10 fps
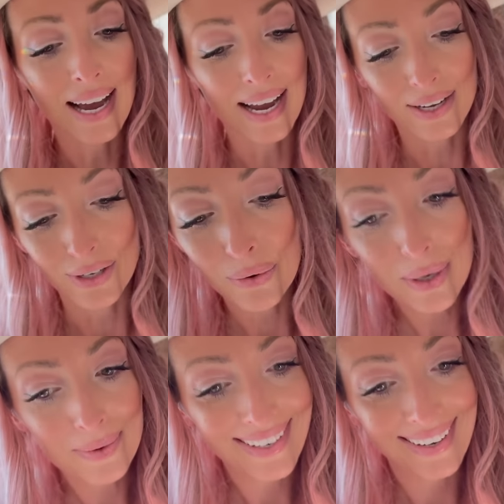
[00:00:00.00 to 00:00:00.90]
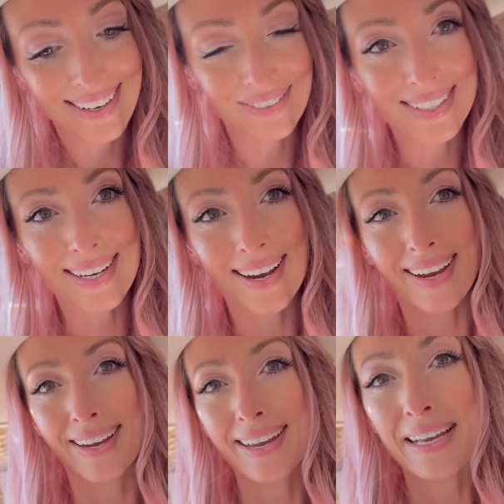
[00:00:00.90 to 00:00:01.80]
I know I'm gonna eat every
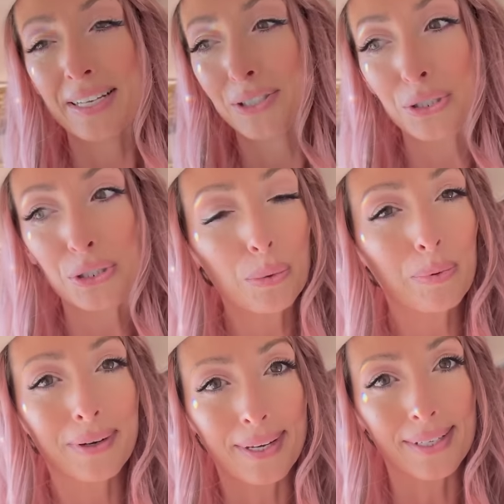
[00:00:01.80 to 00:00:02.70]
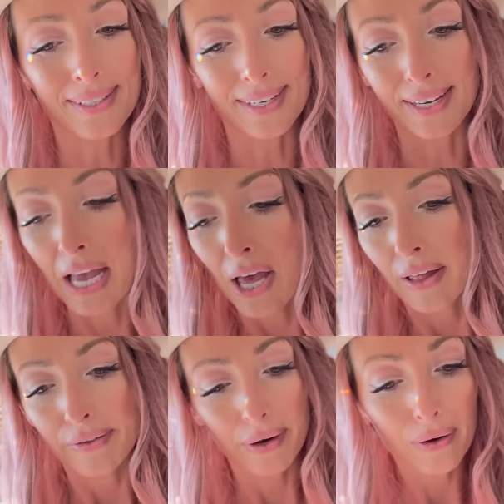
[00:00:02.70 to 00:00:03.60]
day, super easy.
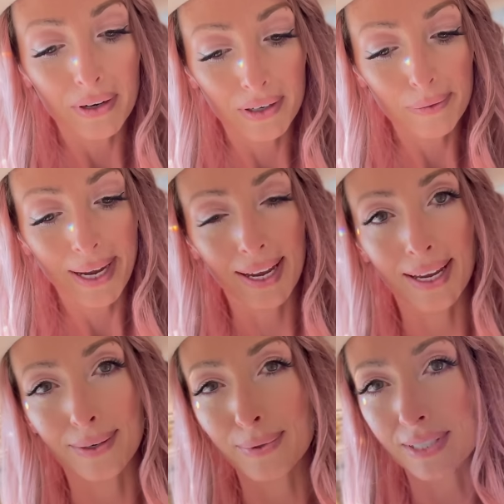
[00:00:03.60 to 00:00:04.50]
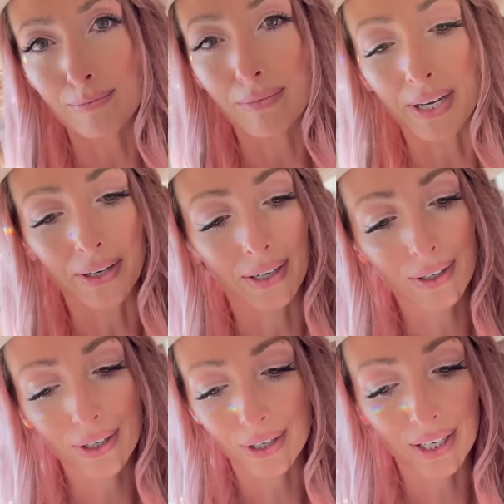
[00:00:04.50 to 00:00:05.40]
Throw it in a pan with some butter,
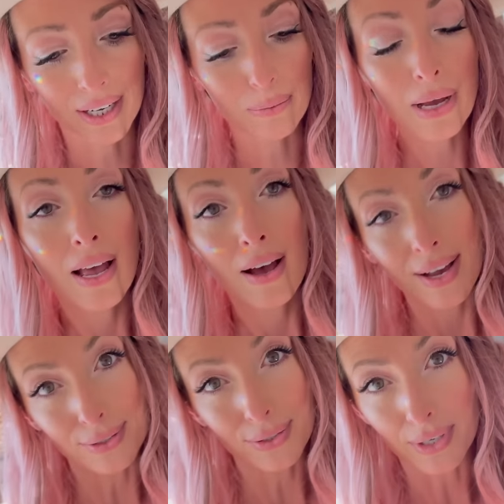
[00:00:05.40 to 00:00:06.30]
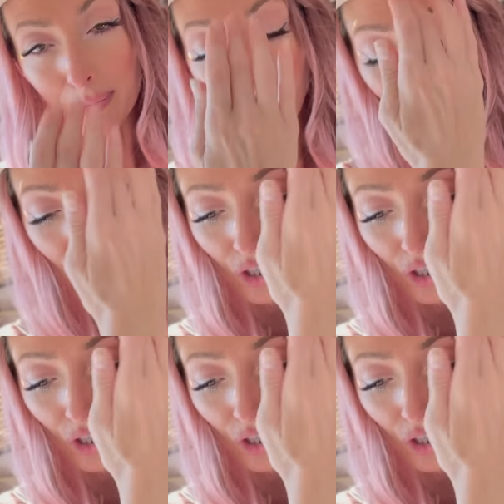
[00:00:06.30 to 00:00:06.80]
cook it up. I also can batch